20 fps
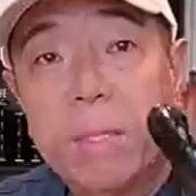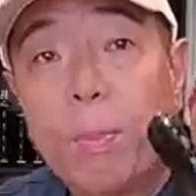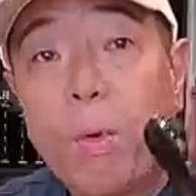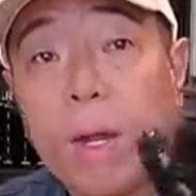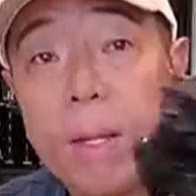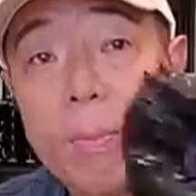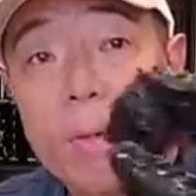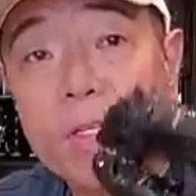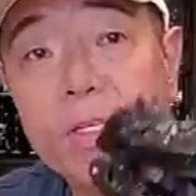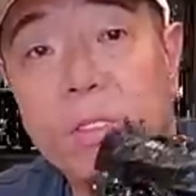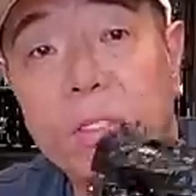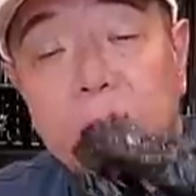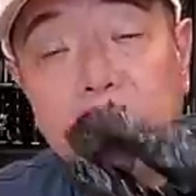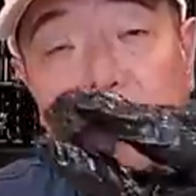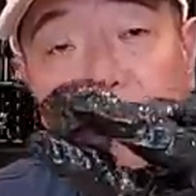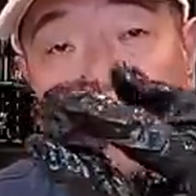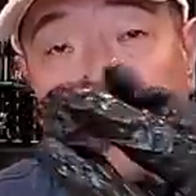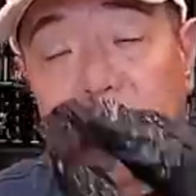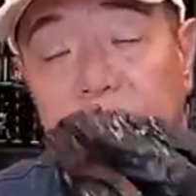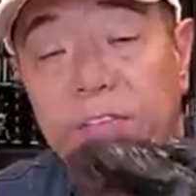point muscle or
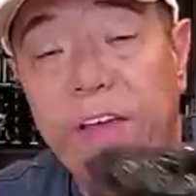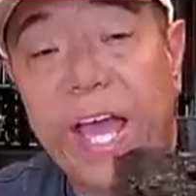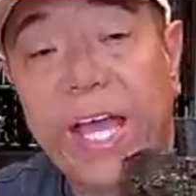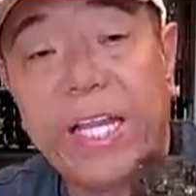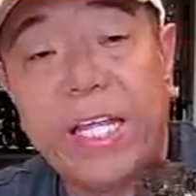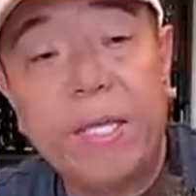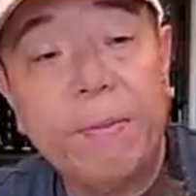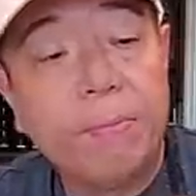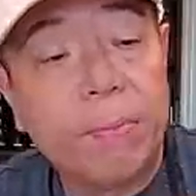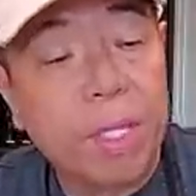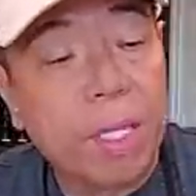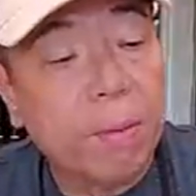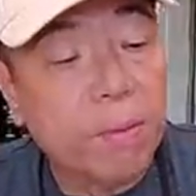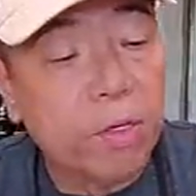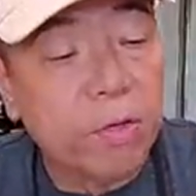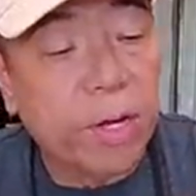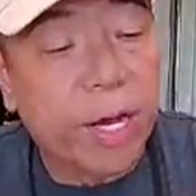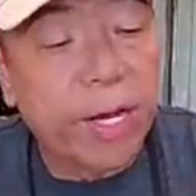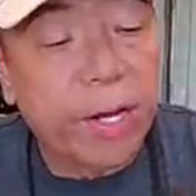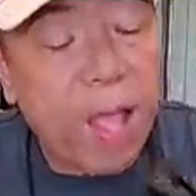the fatty,
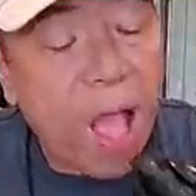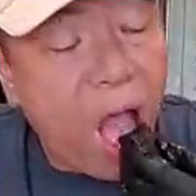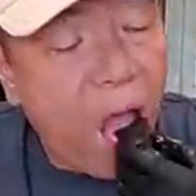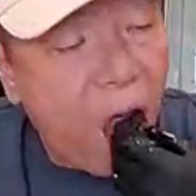right?